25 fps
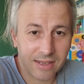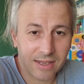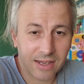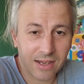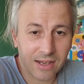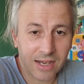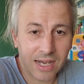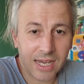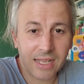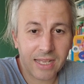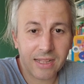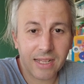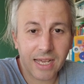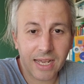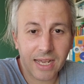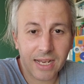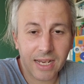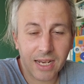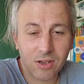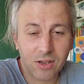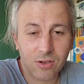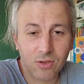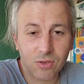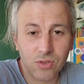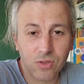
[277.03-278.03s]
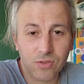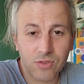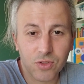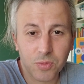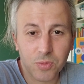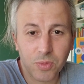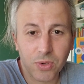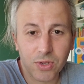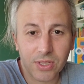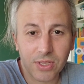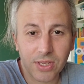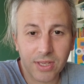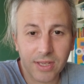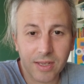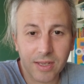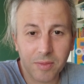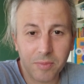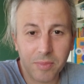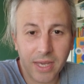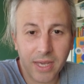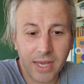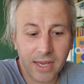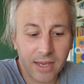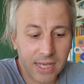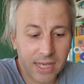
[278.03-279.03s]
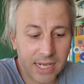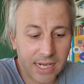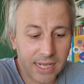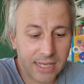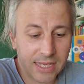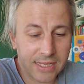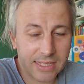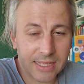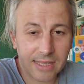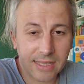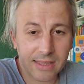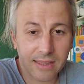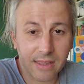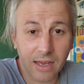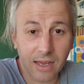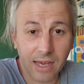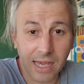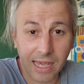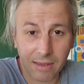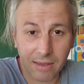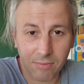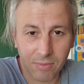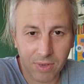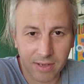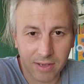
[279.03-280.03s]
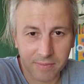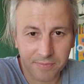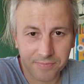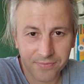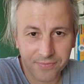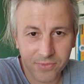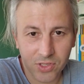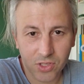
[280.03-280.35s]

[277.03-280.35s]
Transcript: high likelihood of spotting a bear is at Lahemaa.